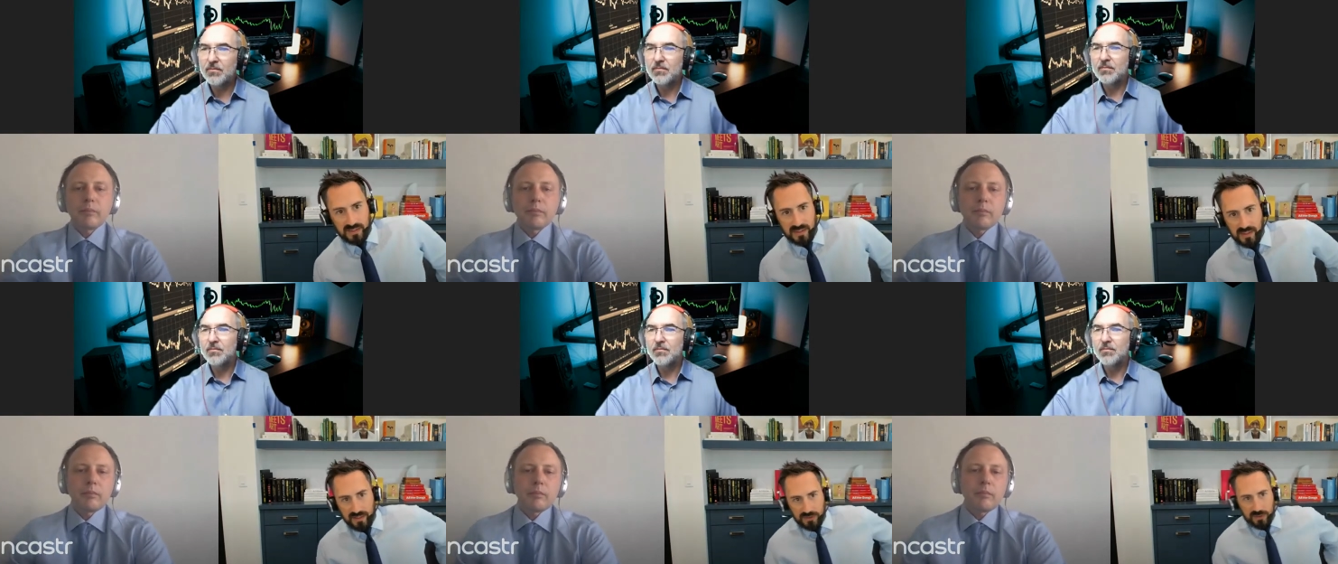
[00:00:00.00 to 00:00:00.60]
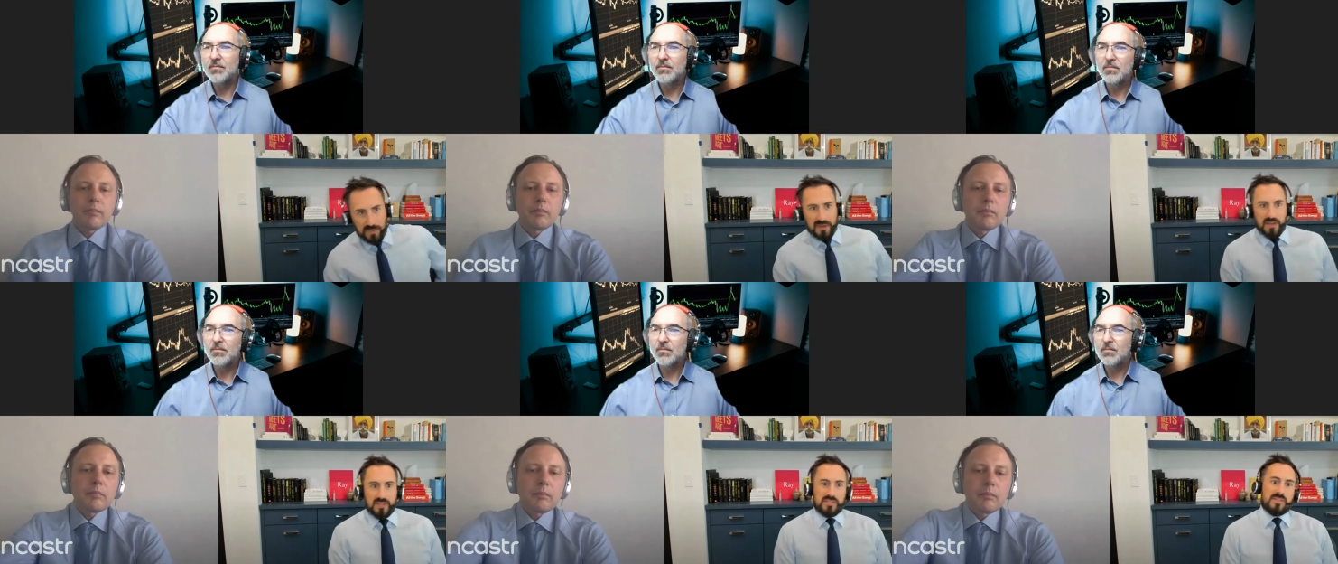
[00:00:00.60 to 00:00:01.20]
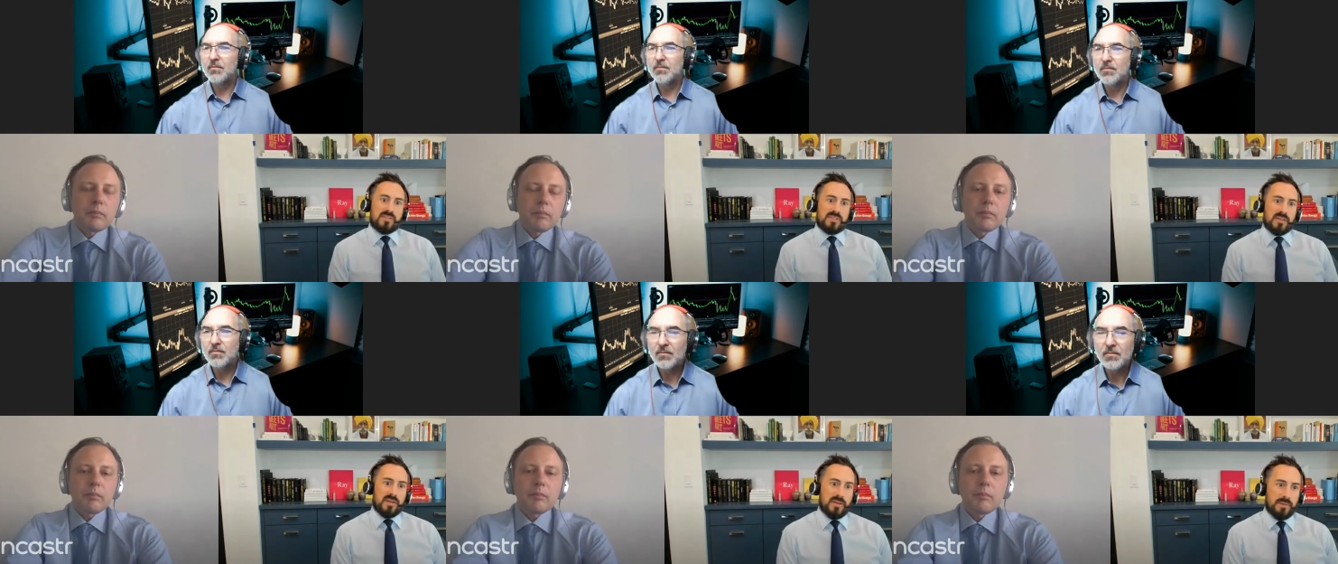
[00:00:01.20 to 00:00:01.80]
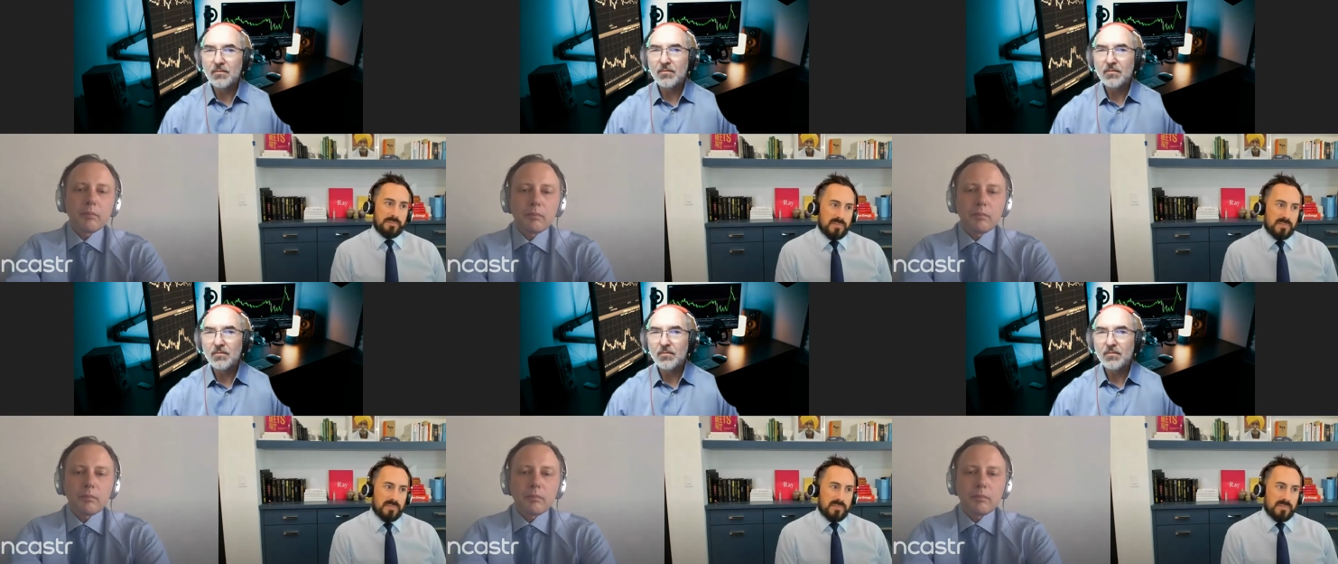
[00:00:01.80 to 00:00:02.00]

Speaker 1: an intro about us is um,